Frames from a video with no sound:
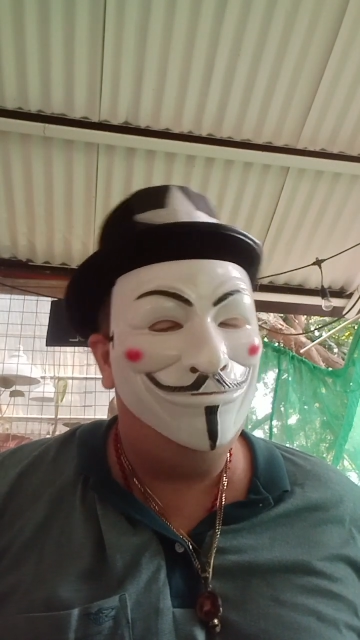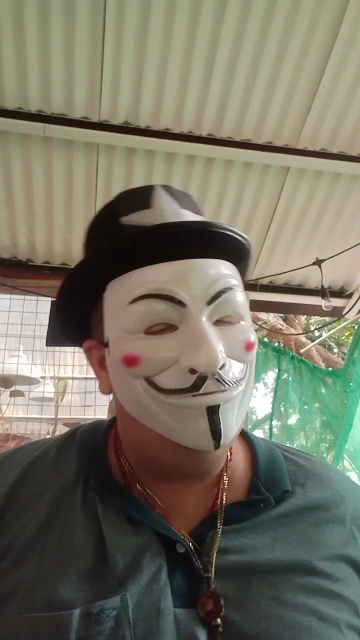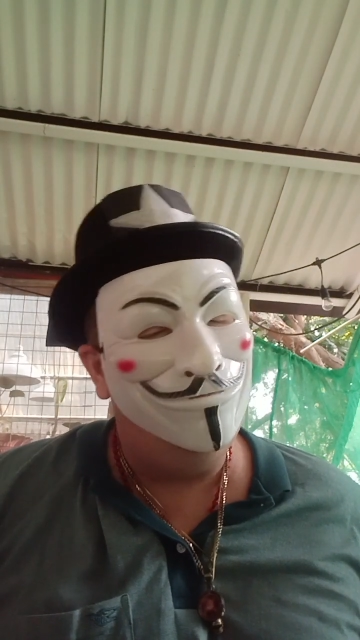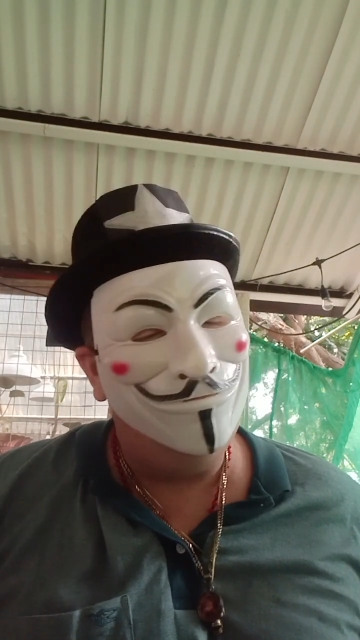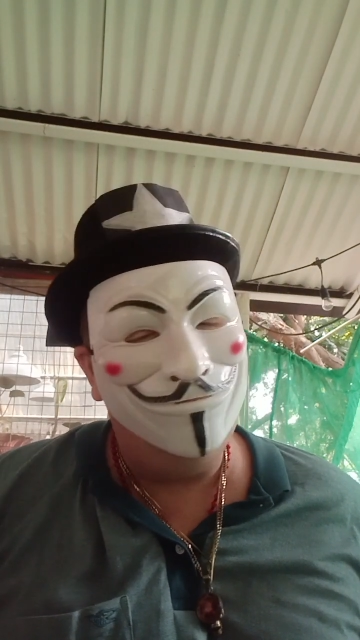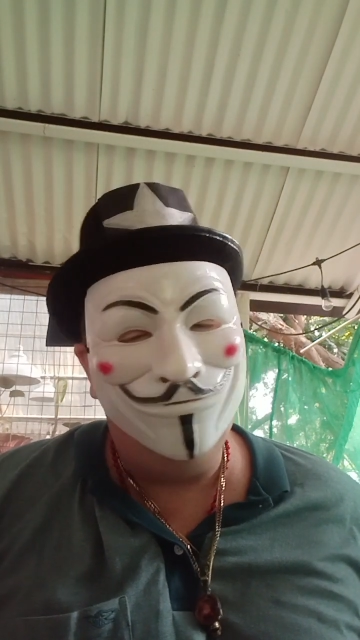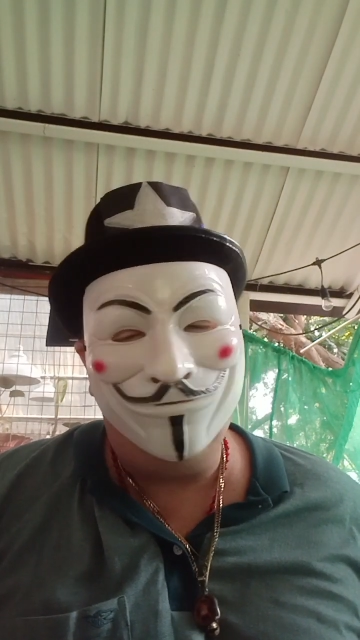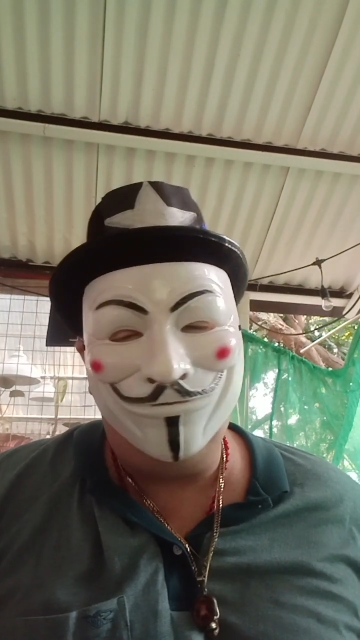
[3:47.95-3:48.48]

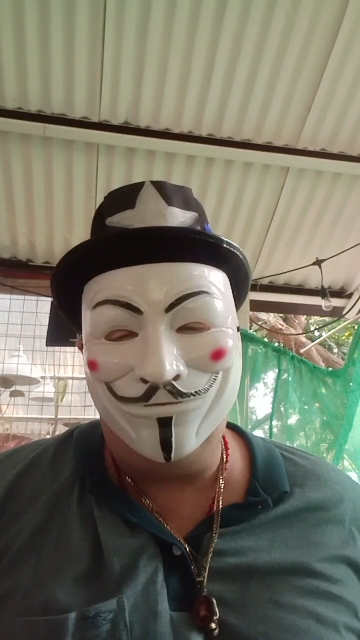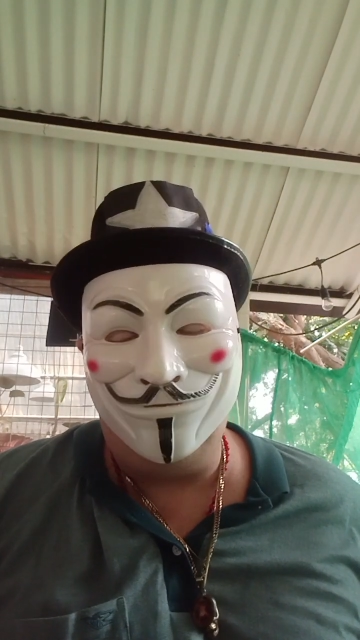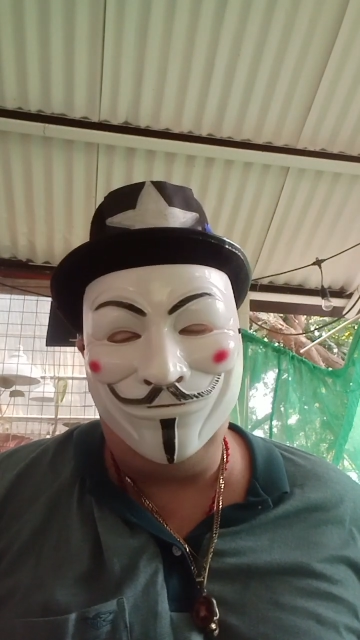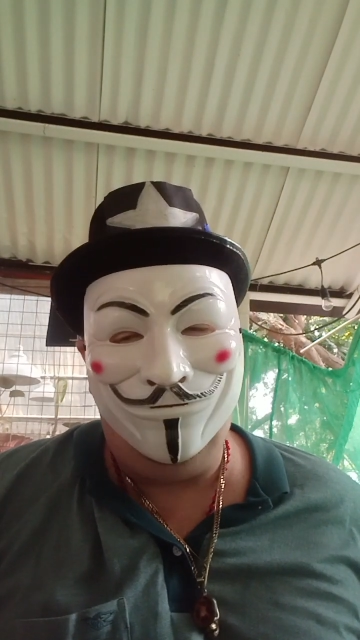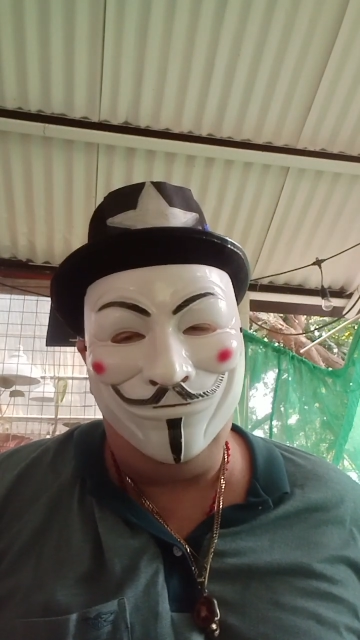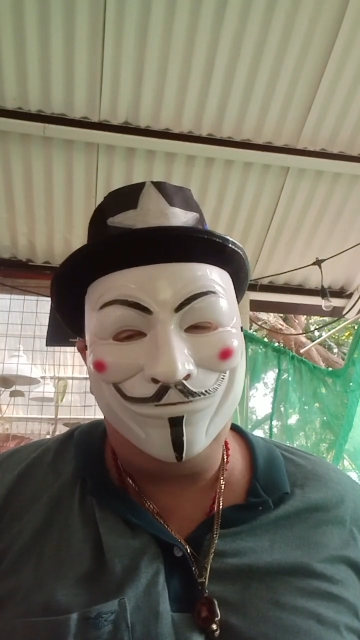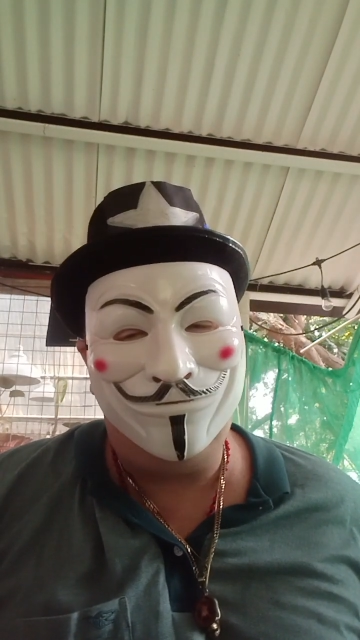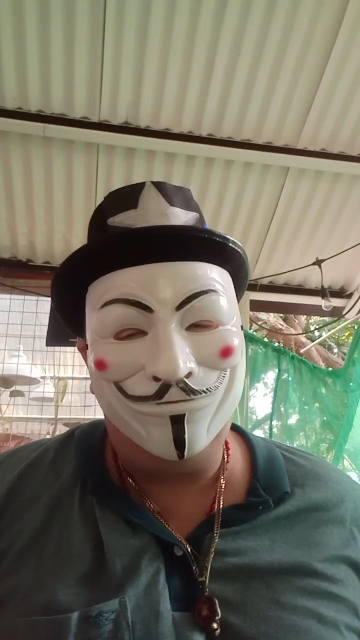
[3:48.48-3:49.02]
Don't use your
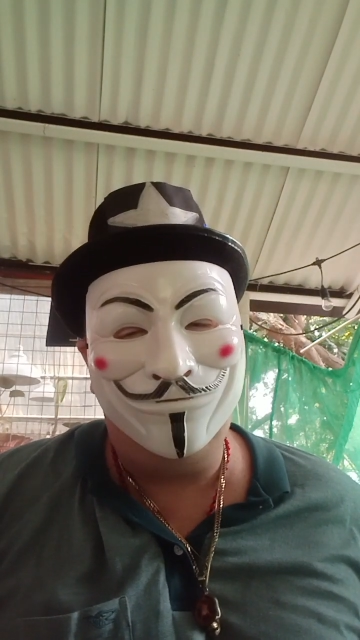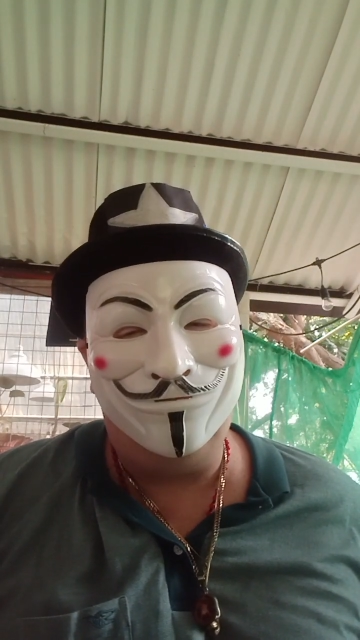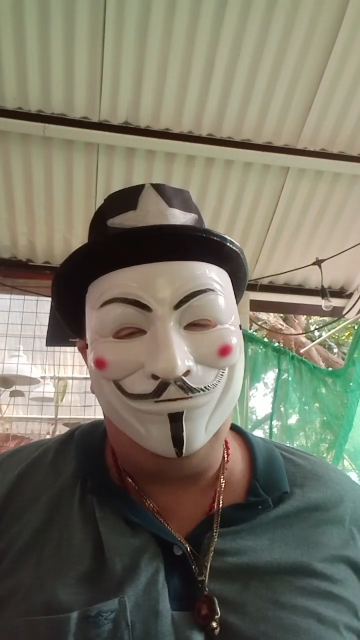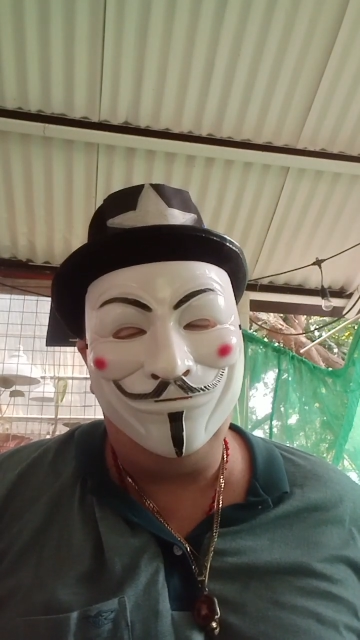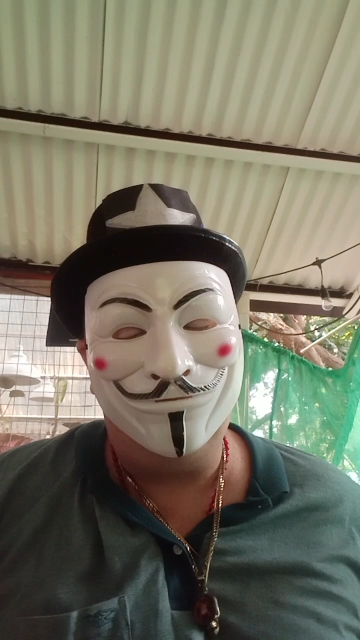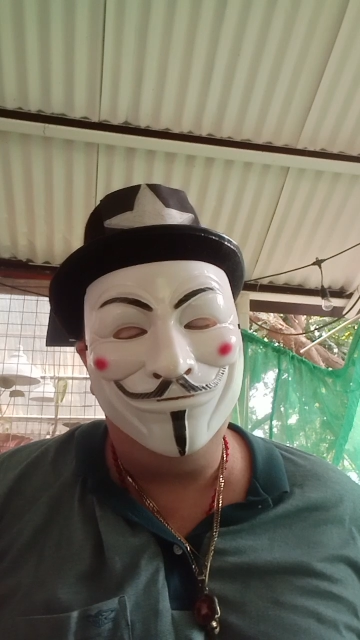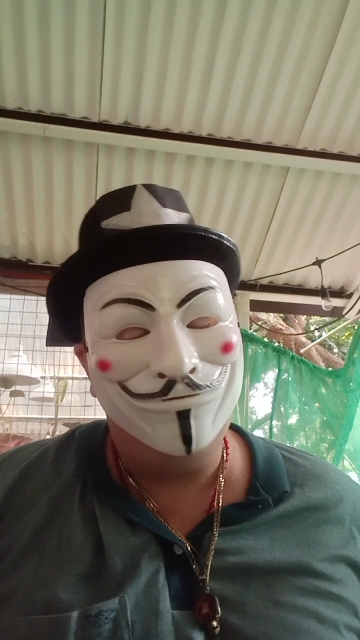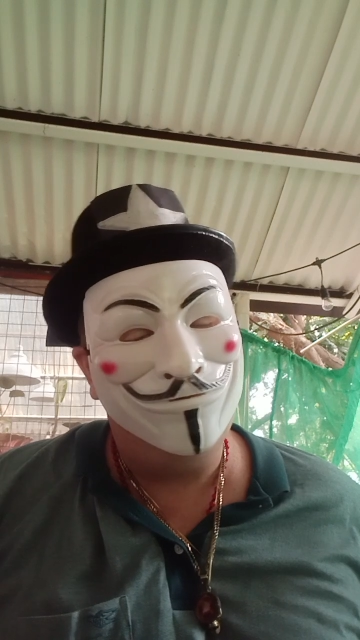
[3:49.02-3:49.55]
flash.
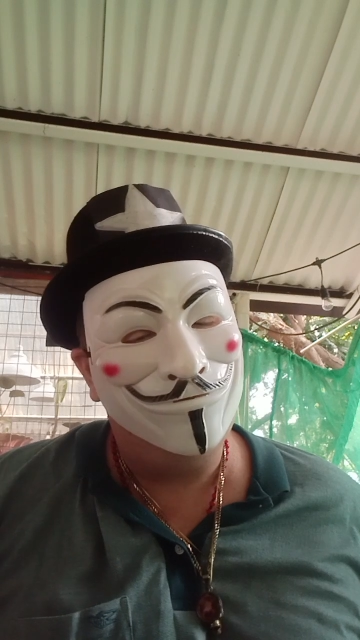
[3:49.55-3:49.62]
That